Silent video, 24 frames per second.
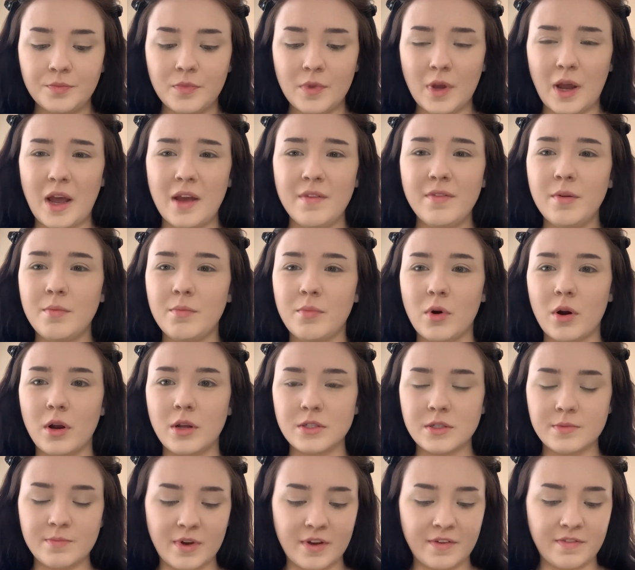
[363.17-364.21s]
I haven't
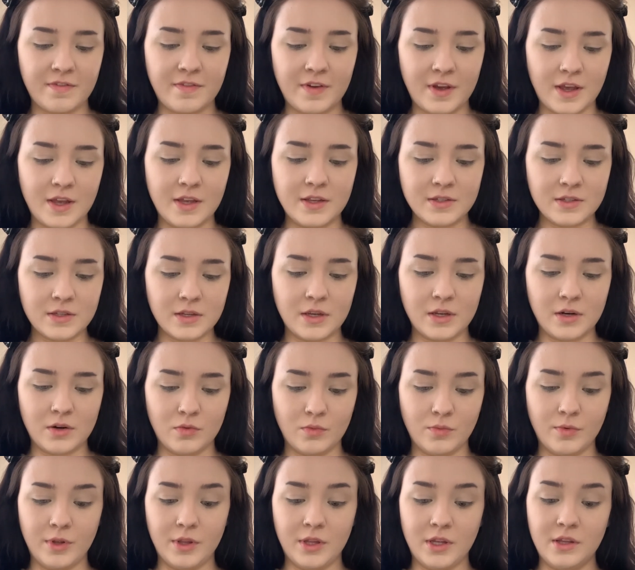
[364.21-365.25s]
bronzed my face in a
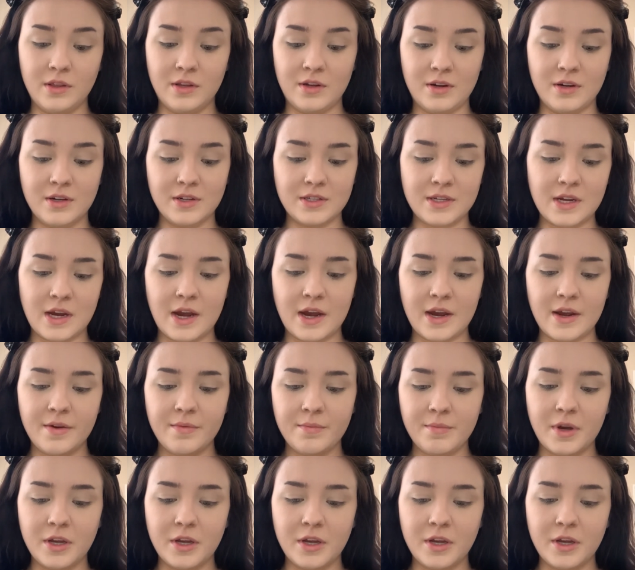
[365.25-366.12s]
really long time.